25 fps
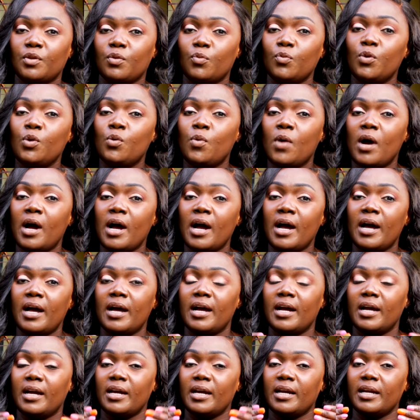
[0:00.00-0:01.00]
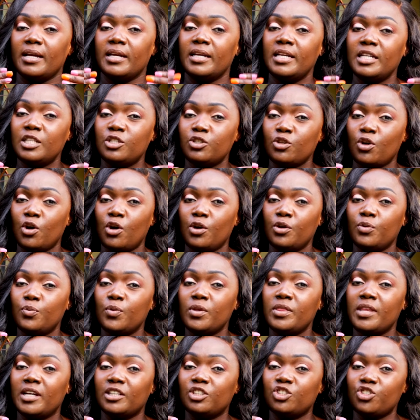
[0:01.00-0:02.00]
we were hit on
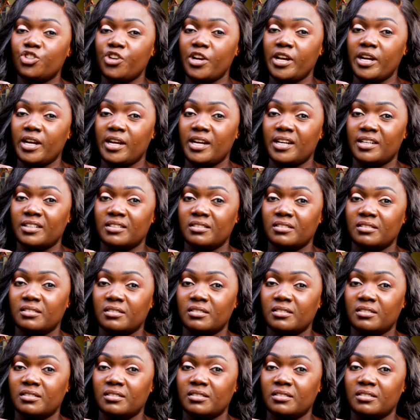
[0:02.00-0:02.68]
with a trailer.